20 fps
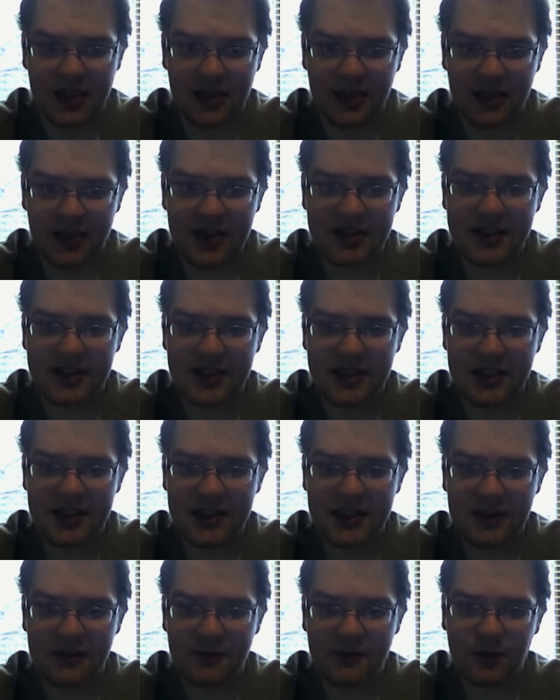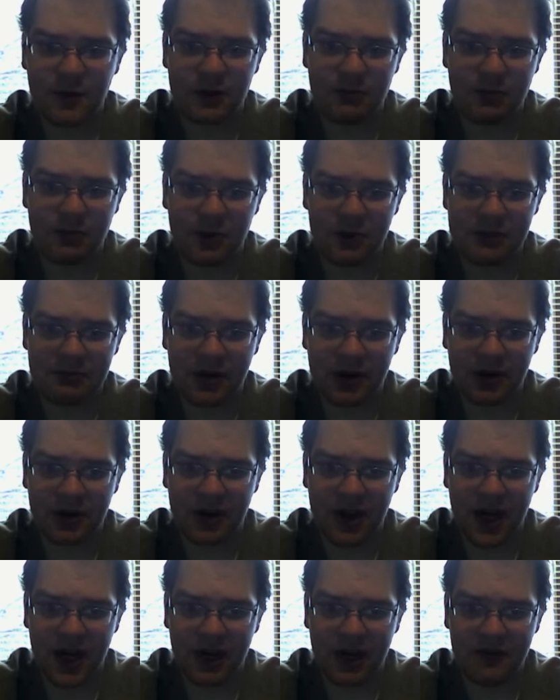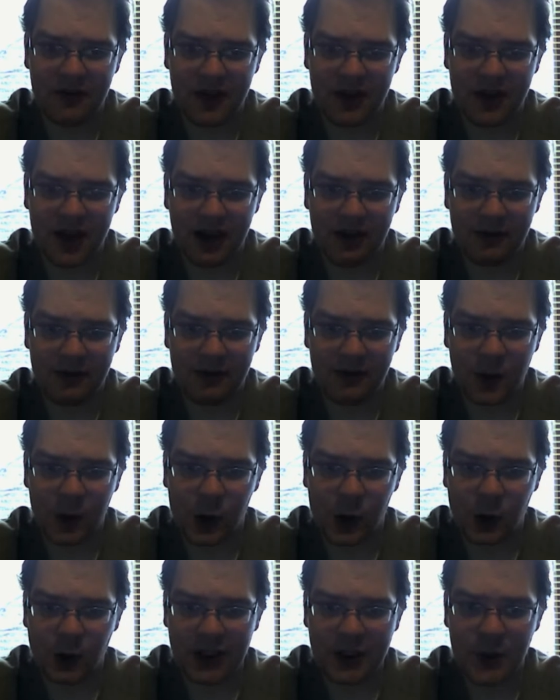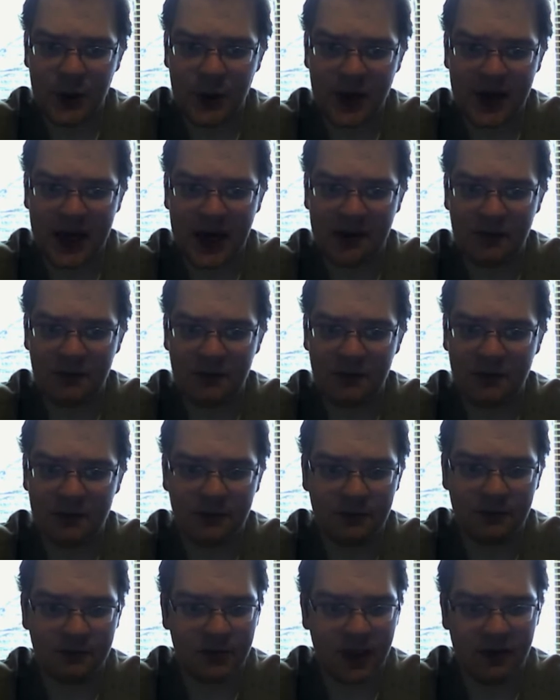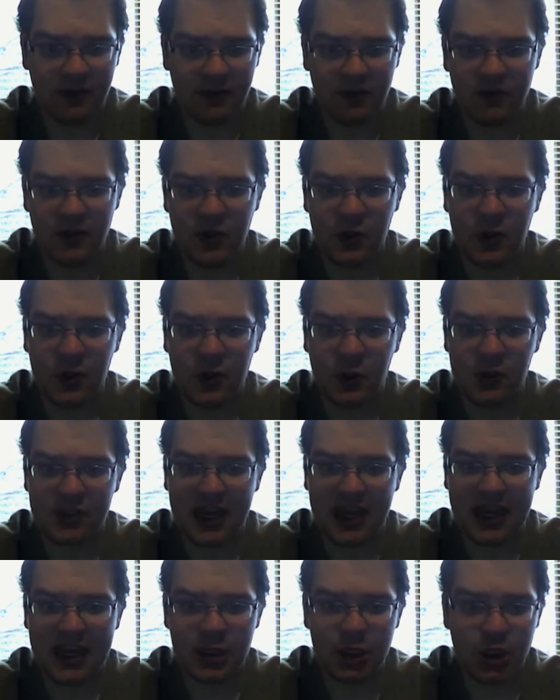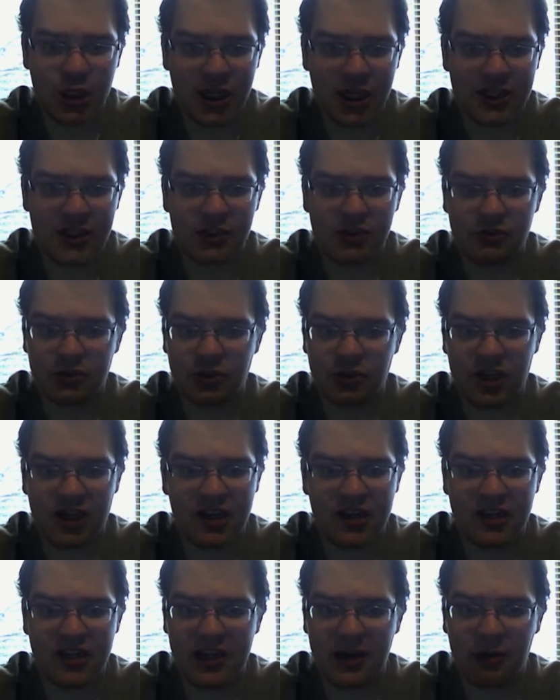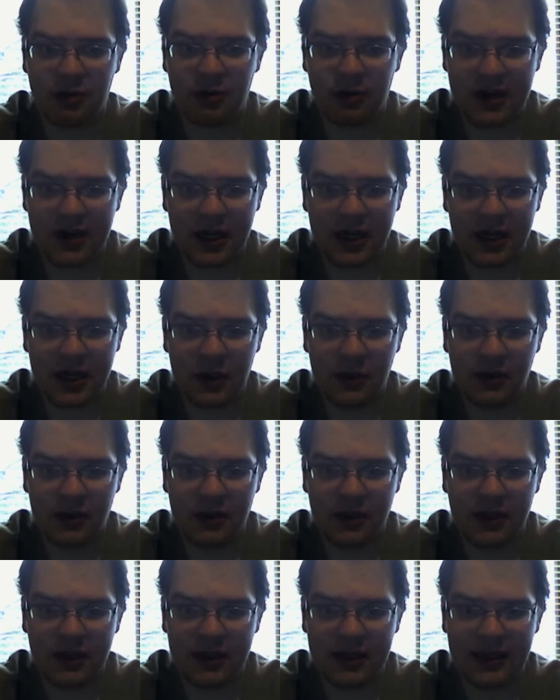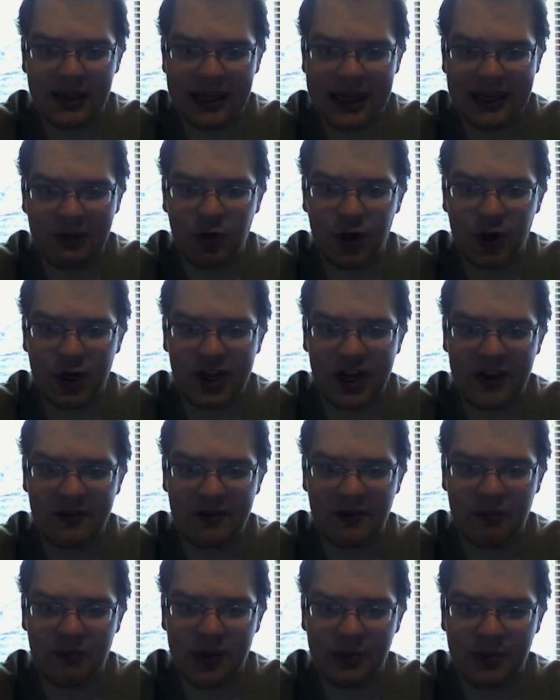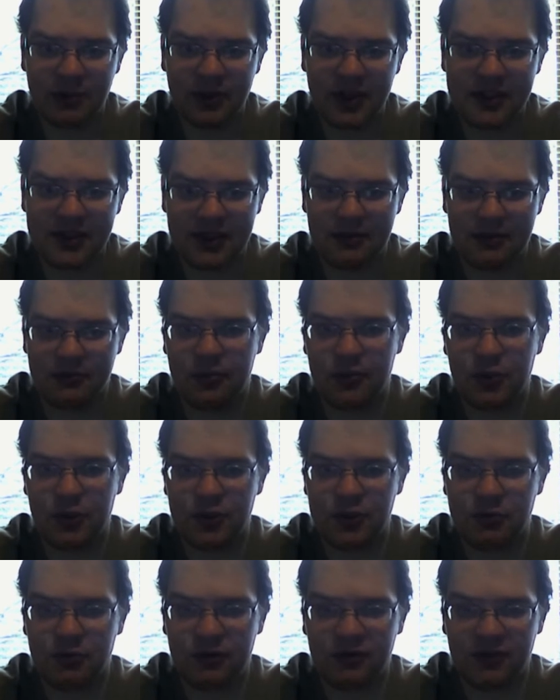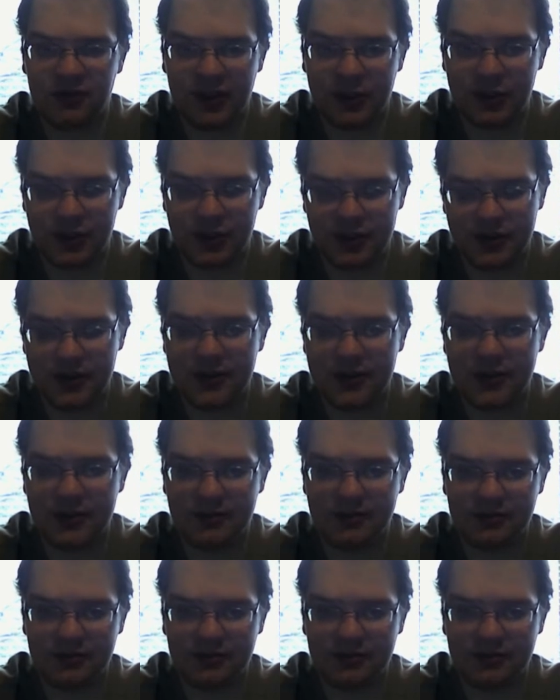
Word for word: This is, for the most part, off the cuff, only going off of a few notes I just jotted down right now, and working off of memories and personal reflections.